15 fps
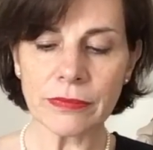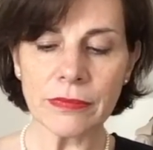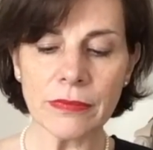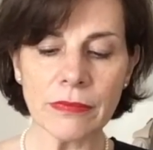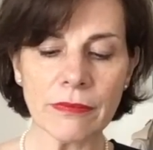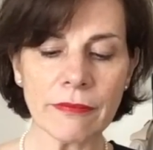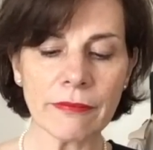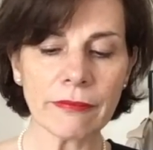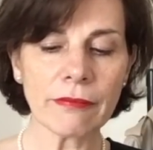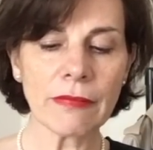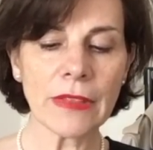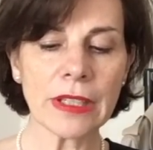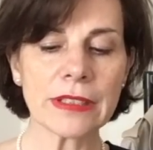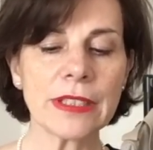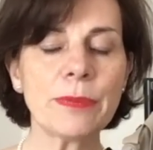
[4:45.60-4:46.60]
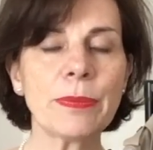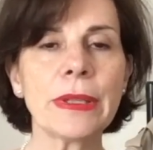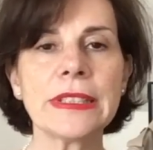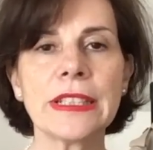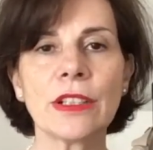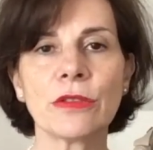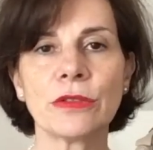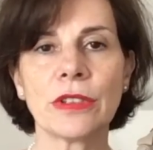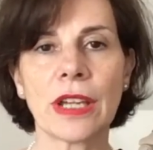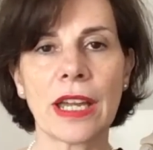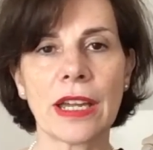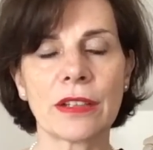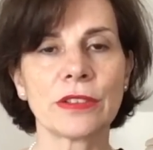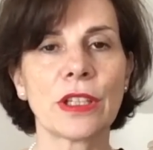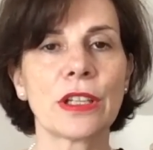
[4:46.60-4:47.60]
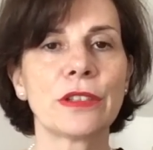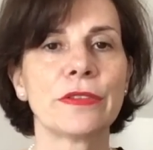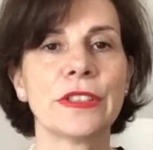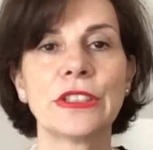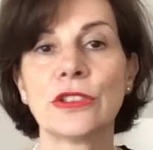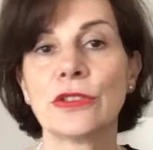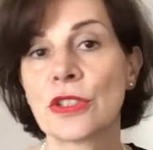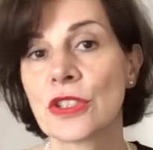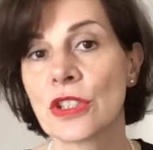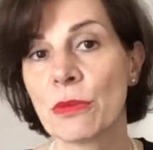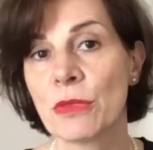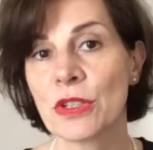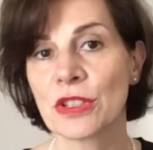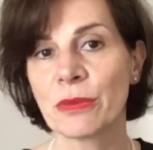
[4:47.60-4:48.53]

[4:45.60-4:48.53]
depending on the outfit in the summer, something like that,